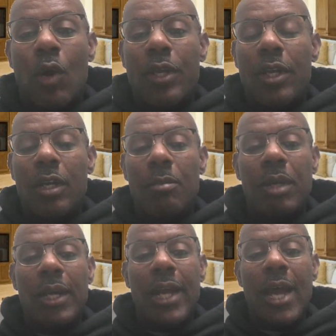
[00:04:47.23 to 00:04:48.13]
Only
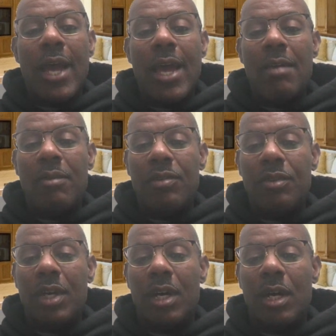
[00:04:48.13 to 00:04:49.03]
complaint I have
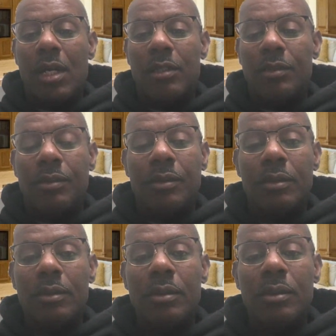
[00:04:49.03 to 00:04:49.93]
is with
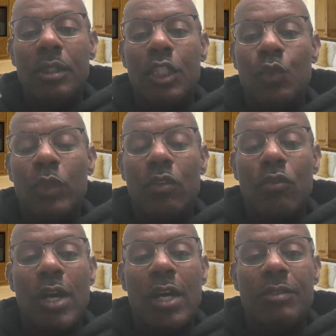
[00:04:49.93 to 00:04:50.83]
the
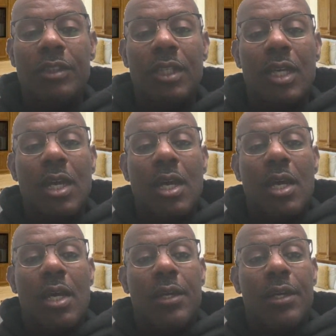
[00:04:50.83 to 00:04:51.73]
refs.
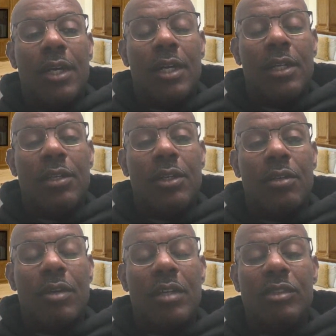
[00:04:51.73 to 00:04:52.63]
And you know,
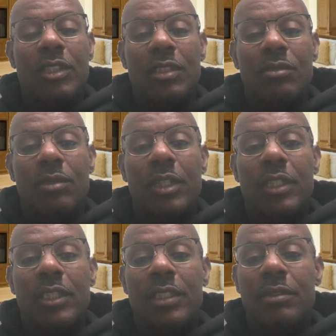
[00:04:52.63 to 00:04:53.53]
the refs just
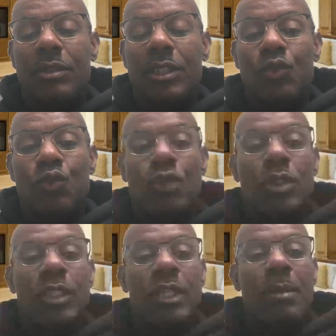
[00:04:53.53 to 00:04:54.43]
really just
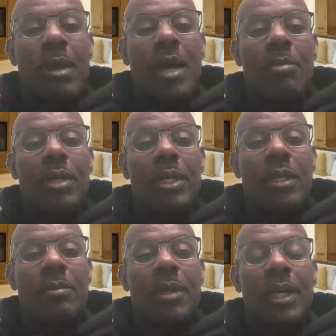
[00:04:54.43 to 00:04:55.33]
ruined it, in my
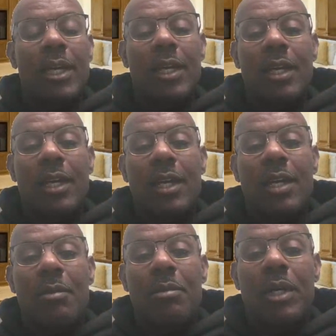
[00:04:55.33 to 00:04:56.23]
opinion, man.
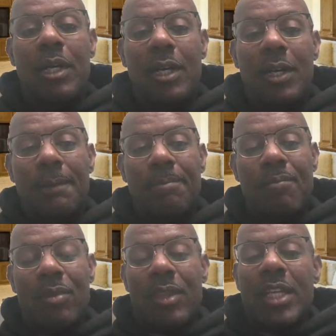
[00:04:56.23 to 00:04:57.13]
But
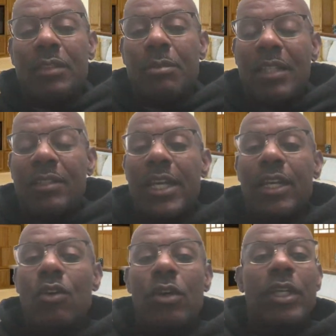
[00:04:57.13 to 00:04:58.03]
that's my
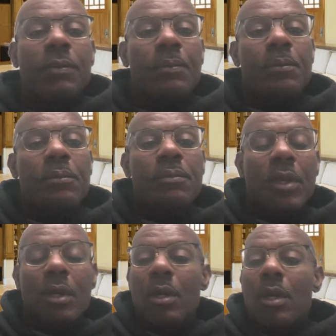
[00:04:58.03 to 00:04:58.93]
take on it.
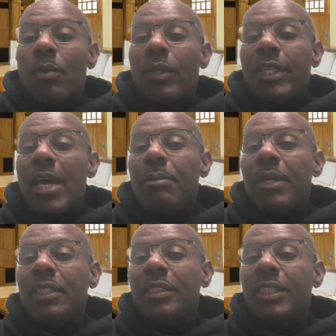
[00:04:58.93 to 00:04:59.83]
With that being